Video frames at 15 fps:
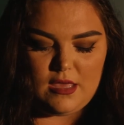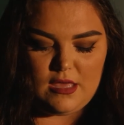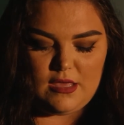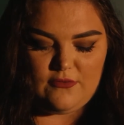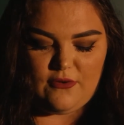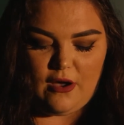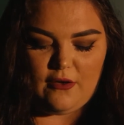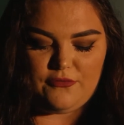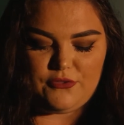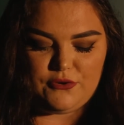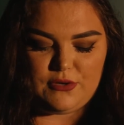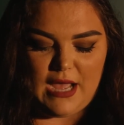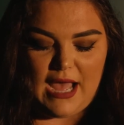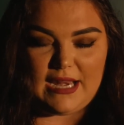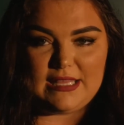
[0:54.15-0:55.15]
Evolved through
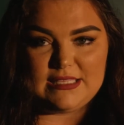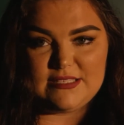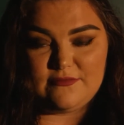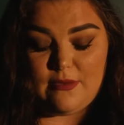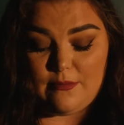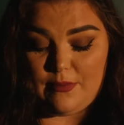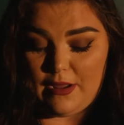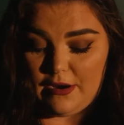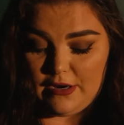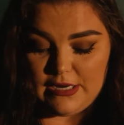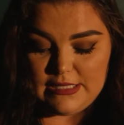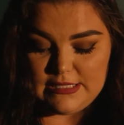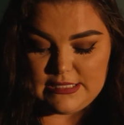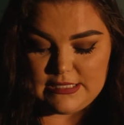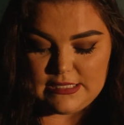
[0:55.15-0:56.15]
guidance of my
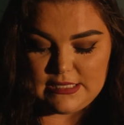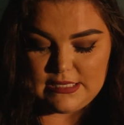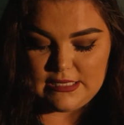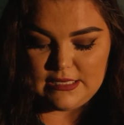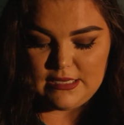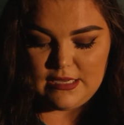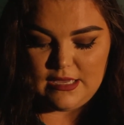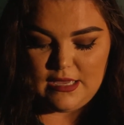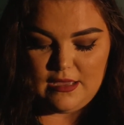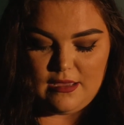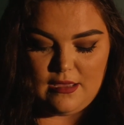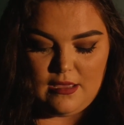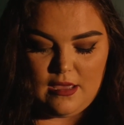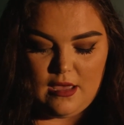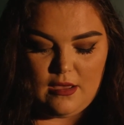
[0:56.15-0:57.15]
parents,
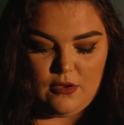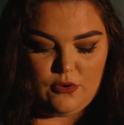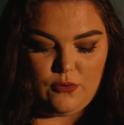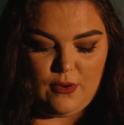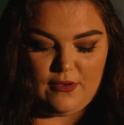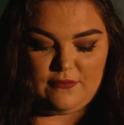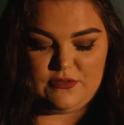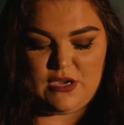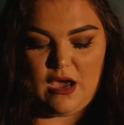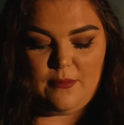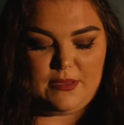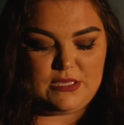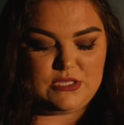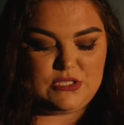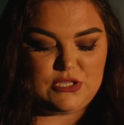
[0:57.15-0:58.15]
who have taught
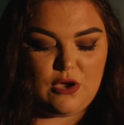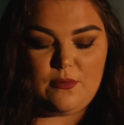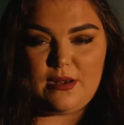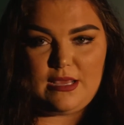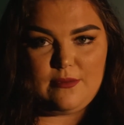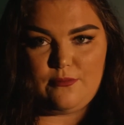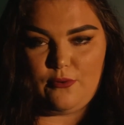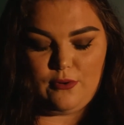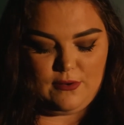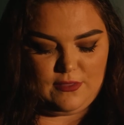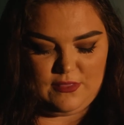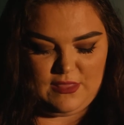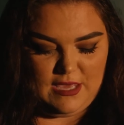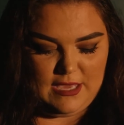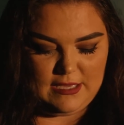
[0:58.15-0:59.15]
me so many
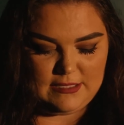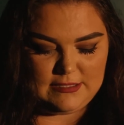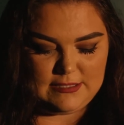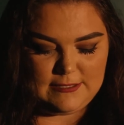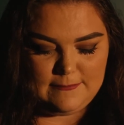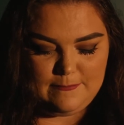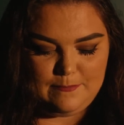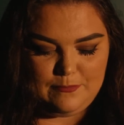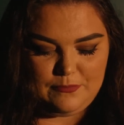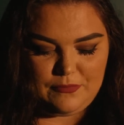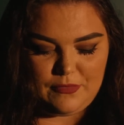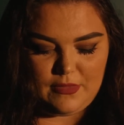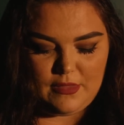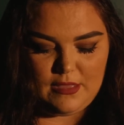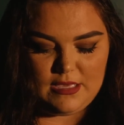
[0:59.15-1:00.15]
important things,
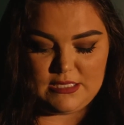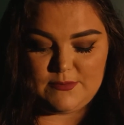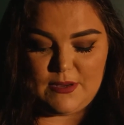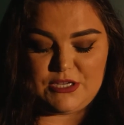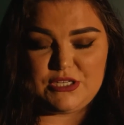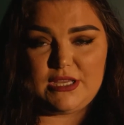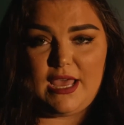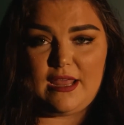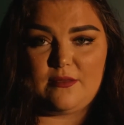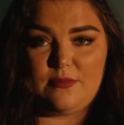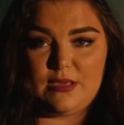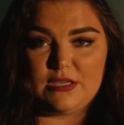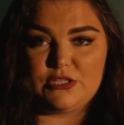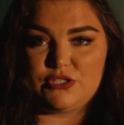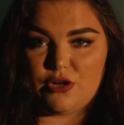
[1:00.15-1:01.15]
especially how to
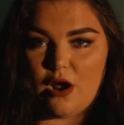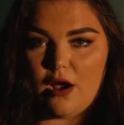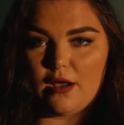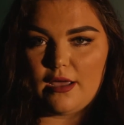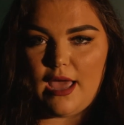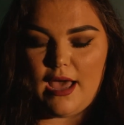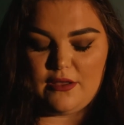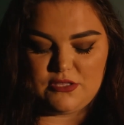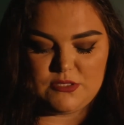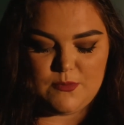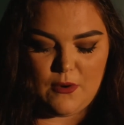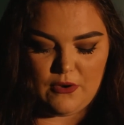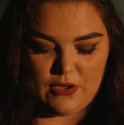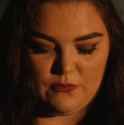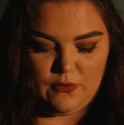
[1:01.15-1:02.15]
be a strong,
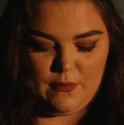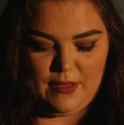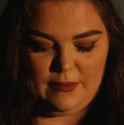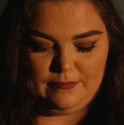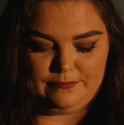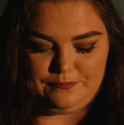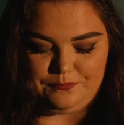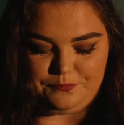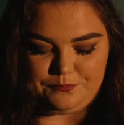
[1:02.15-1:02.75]
outspoken woman.